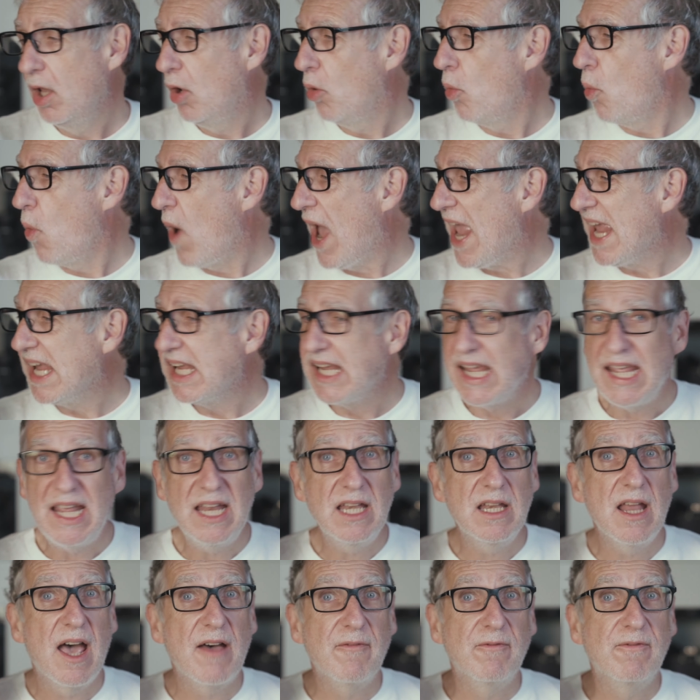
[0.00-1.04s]
weighing
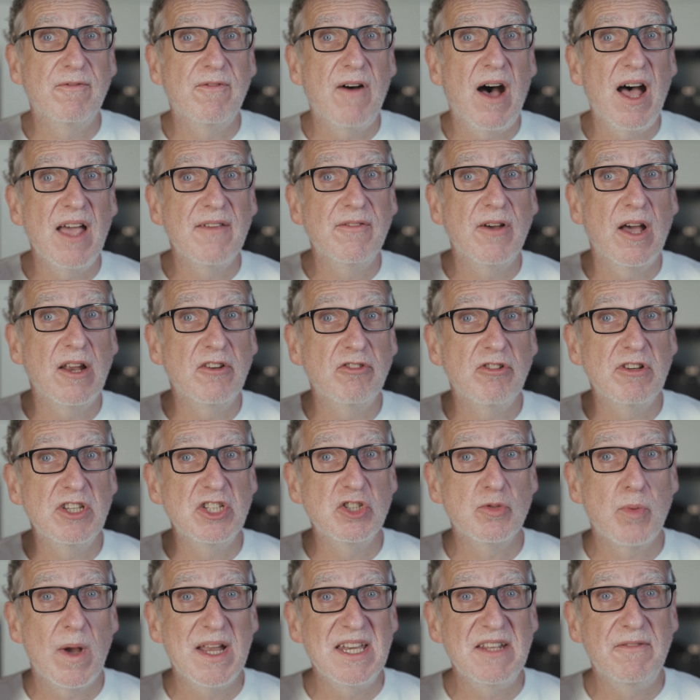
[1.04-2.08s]
in at
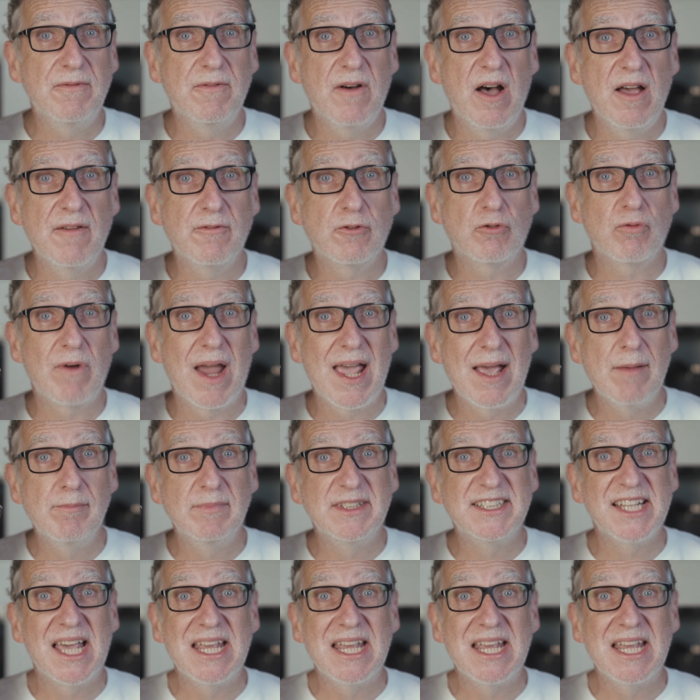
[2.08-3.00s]
525 grams,